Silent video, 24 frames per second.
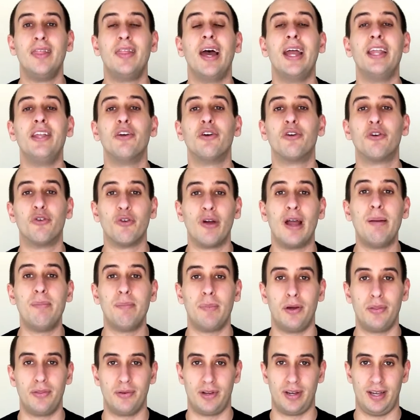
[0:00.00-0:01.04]
that your
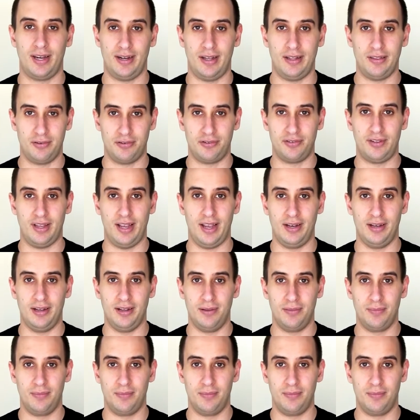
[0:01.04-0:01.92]
grandmother can understand